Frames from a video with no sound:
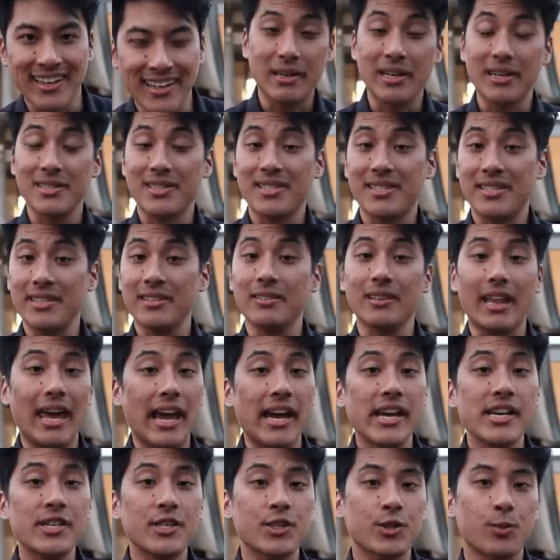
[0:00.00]
Because steel
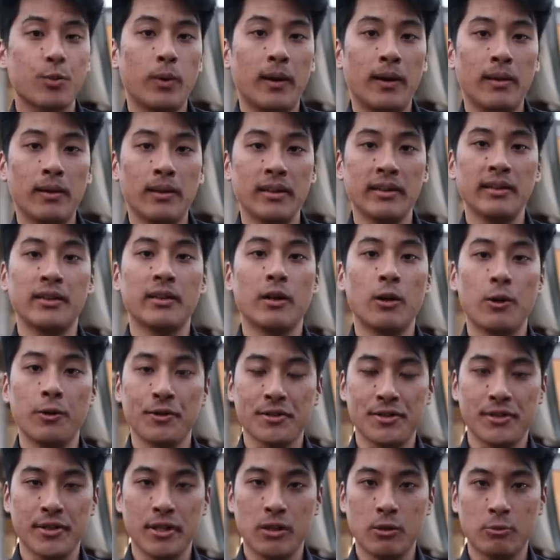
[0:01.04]
ages well, it
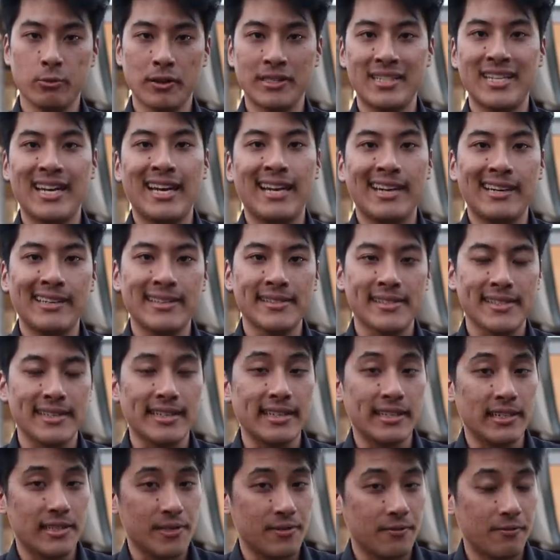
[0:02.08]
also retains
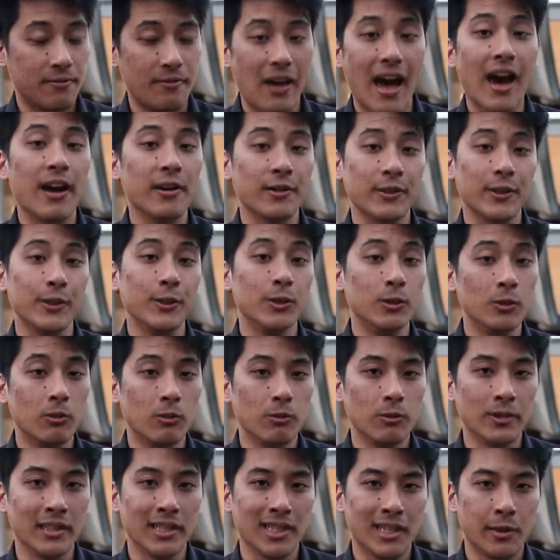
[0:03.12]
its value
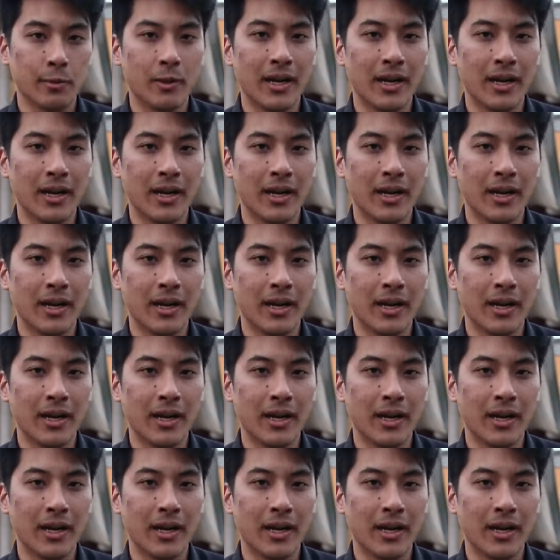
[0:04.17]
really